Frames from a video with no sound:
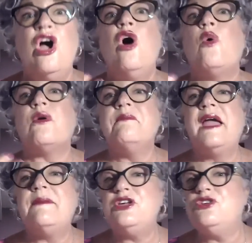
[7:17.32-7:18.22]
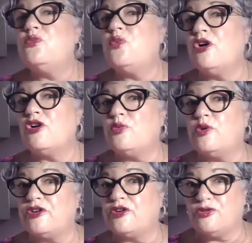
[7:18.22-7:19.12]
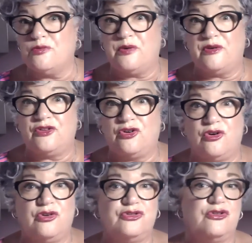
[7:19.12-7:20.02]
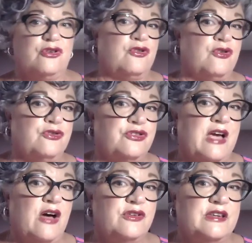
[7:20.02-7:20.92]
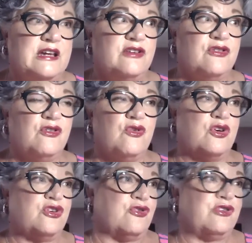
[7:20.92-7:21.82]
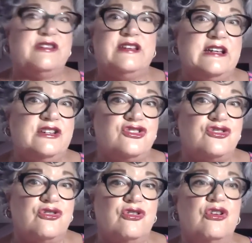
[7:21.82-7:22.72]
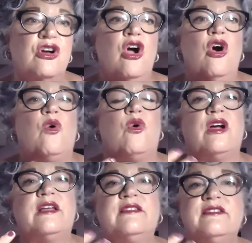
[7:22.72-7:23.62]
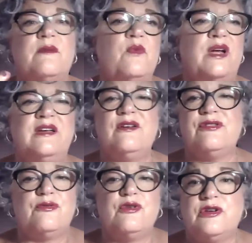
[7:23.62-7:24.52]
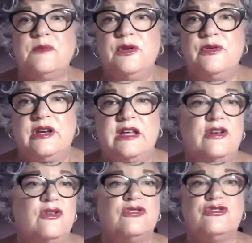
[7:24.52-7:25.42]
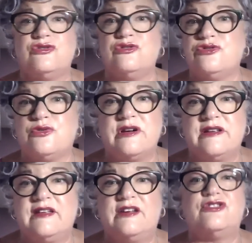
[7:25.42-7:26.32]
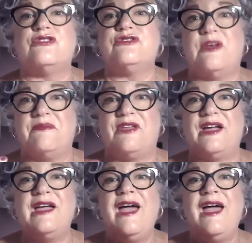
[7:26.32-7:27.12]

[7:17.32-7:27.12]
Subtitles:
or maybe you work with a group of girls, you're a Girl Scout leader, or you're a teacher, or in some way, through a community or church organization or something,